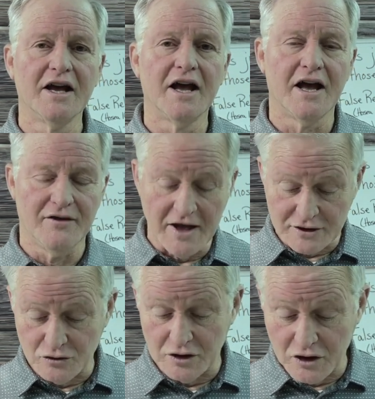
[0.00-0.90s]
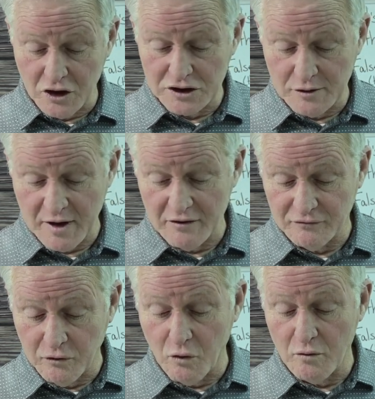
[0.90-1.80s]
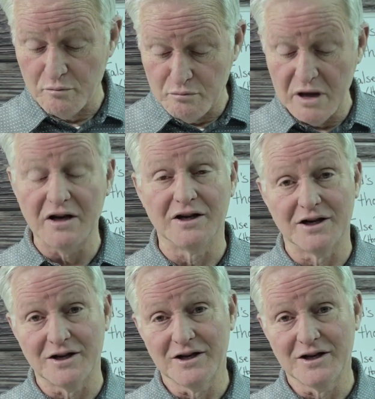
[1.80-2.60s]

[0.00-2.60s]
and that's going to cost about $4 billion.